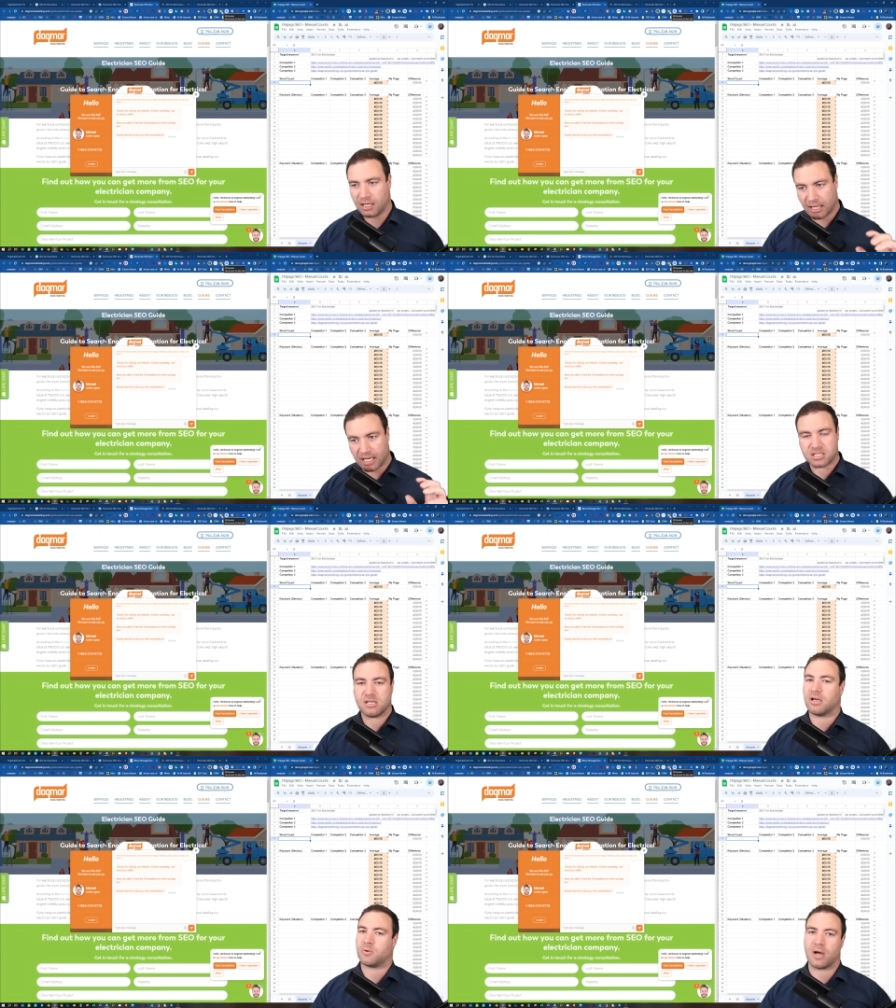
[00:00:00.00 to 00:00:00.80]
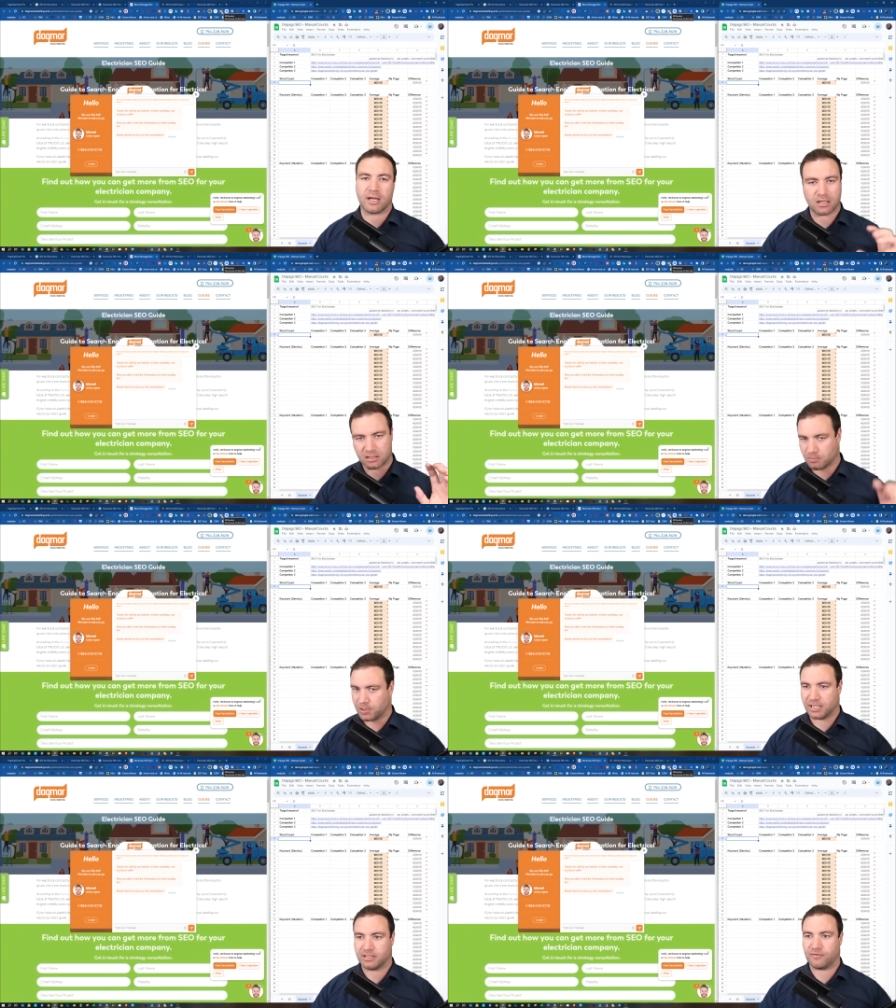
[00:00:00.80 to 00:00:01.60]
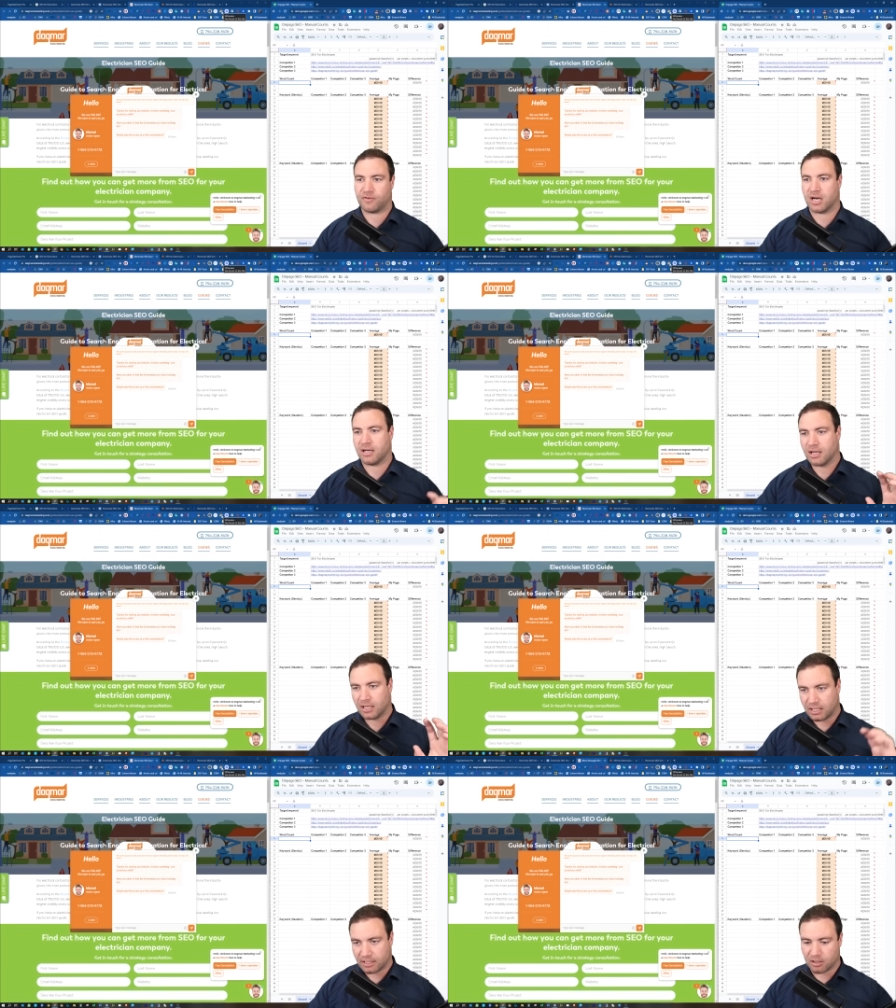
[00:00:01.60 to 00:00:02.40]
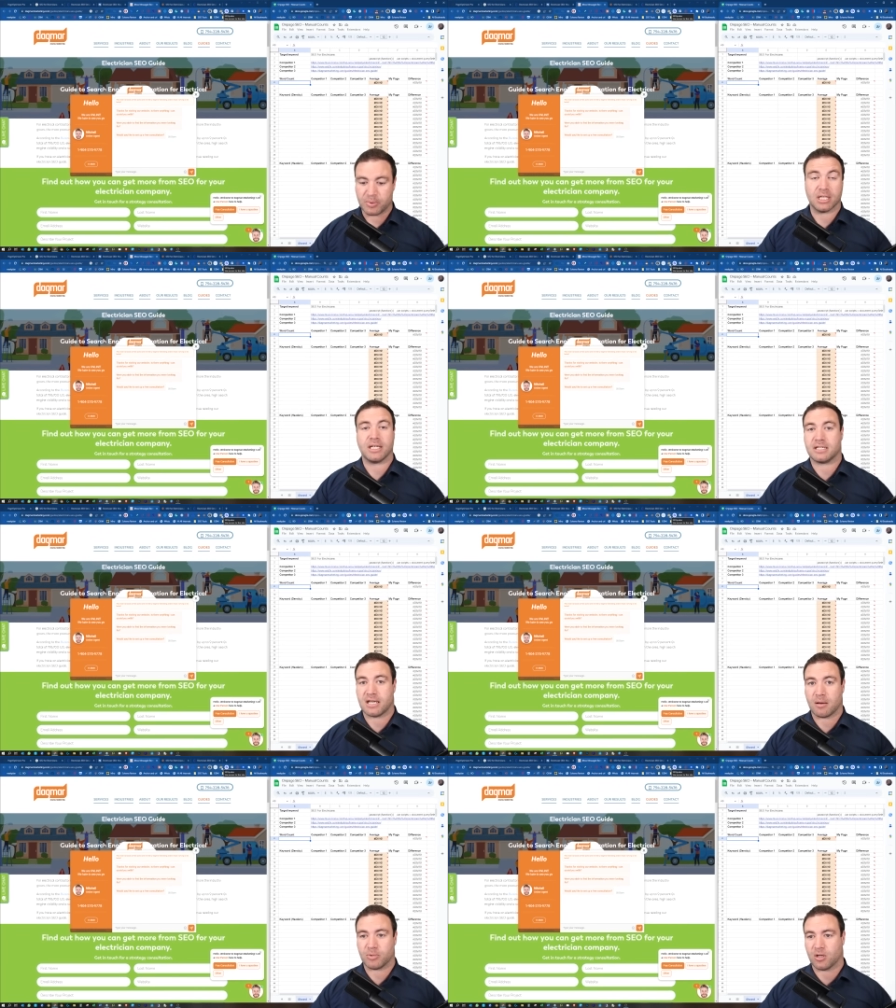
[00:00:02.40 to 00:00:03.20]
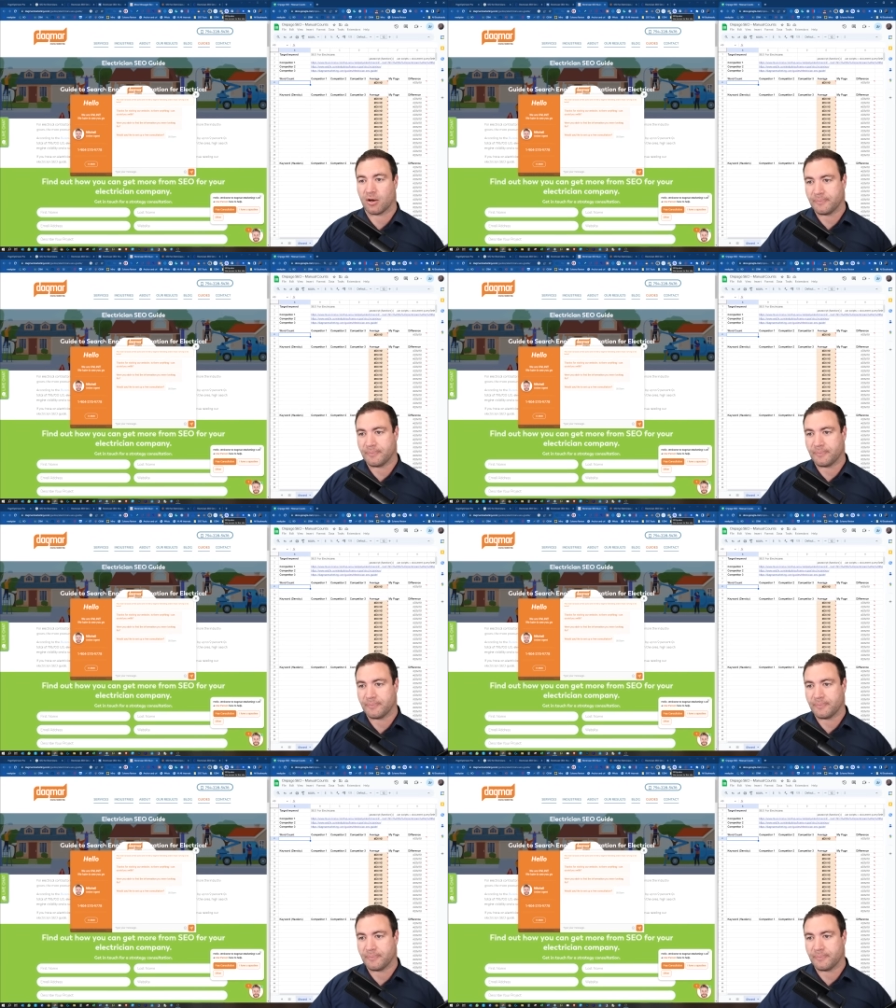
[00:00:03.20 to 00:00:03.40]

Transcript: SEO Quake, completely free. There'll be a link down below.